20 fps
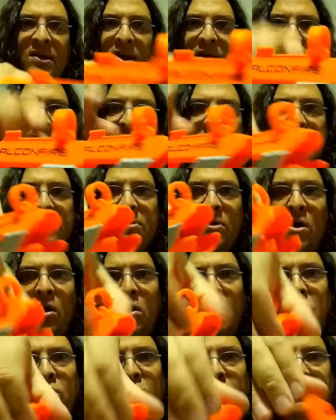and this is
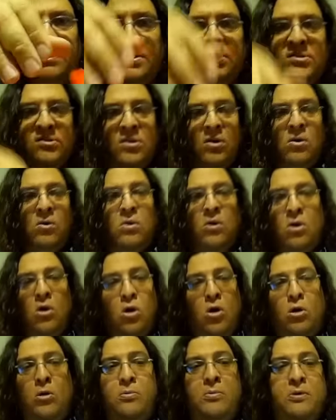all open. So
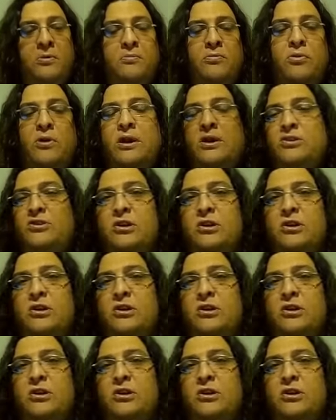open breech,